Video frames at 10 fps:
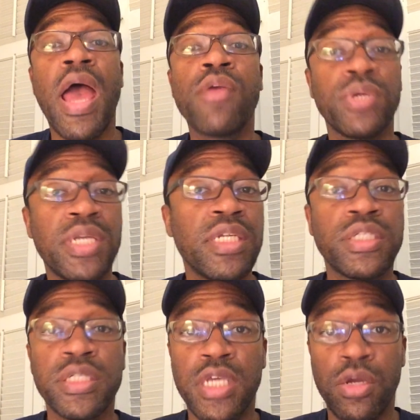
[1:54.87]
And we
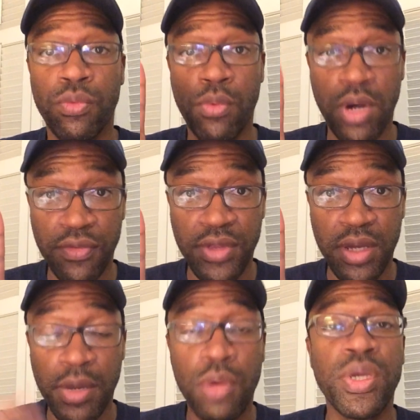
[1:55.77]
didn't just get one of
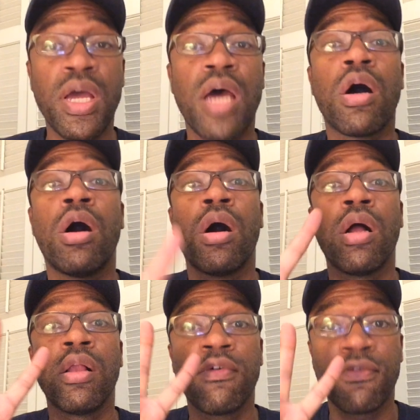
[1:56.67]
them, we got
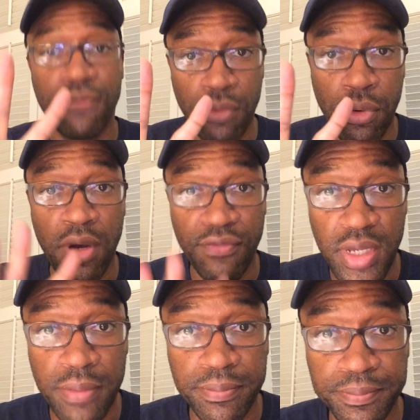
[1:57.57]
all four of
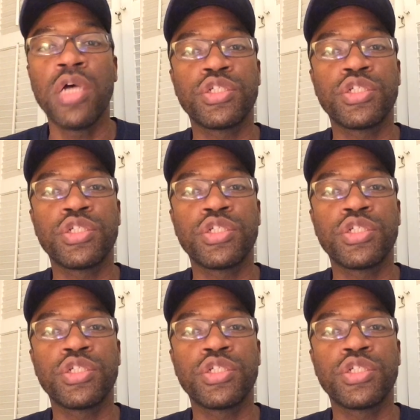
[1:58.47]
them.